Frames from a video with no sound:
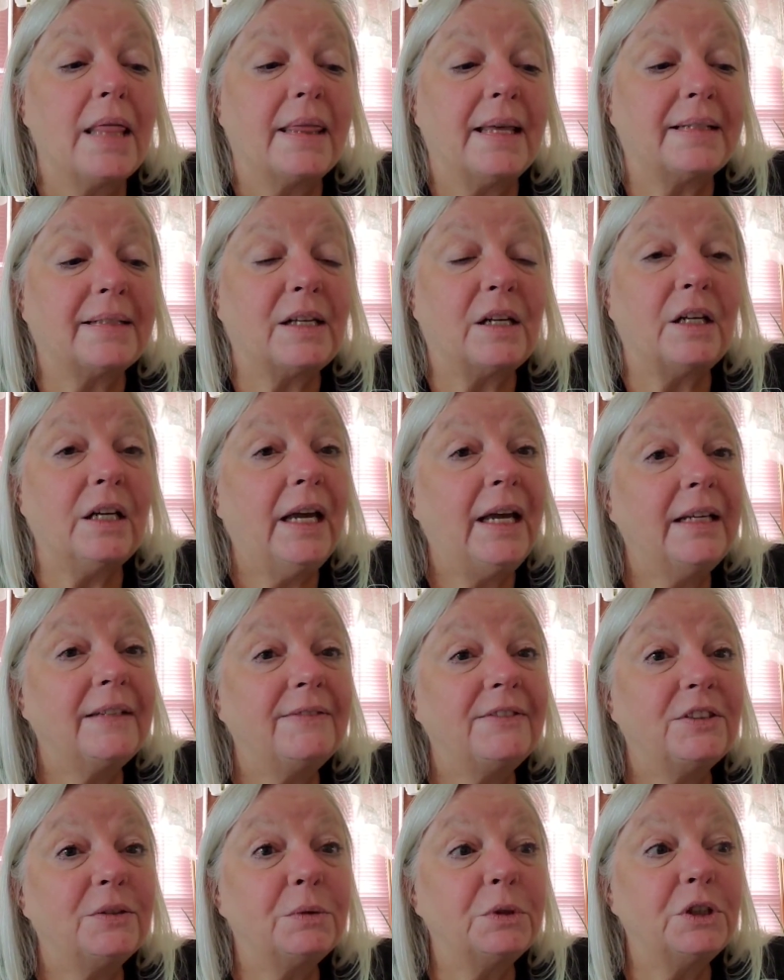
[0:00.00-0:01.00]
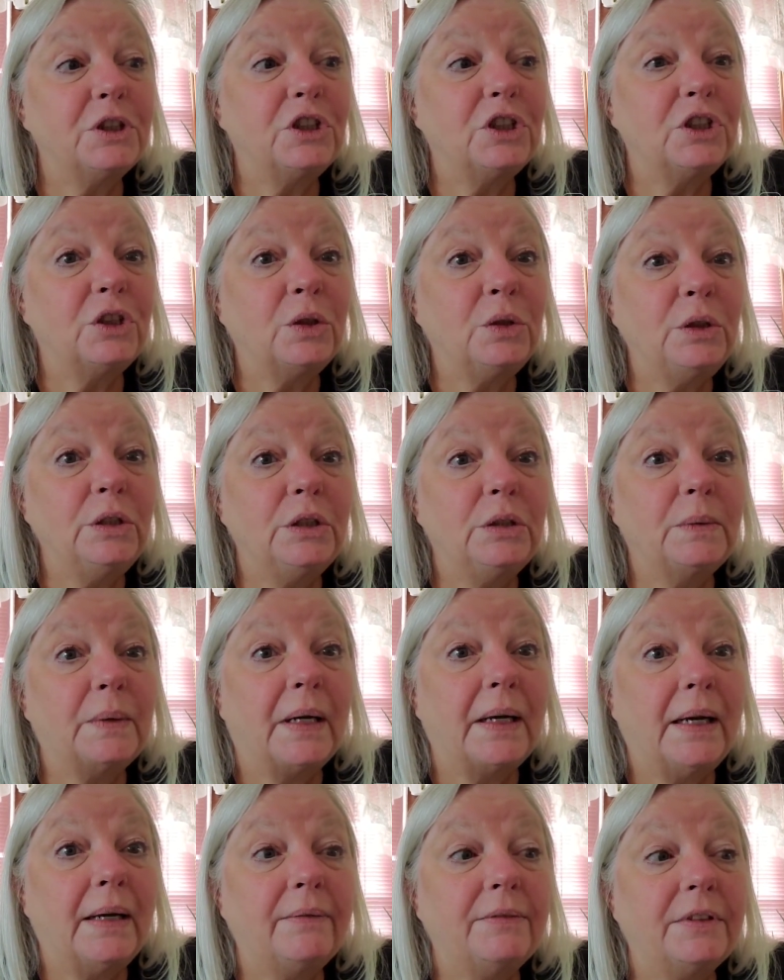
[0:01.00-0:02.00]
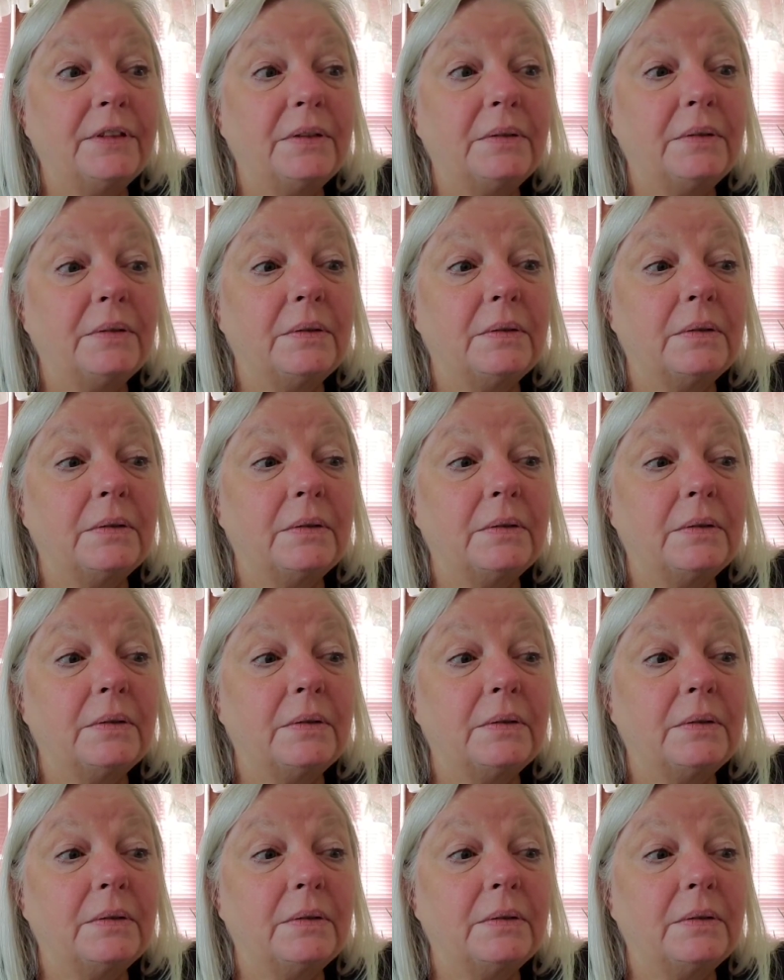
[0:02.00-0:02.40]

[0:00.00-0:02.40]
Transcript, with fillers: that's all I have to really show you. I haven't,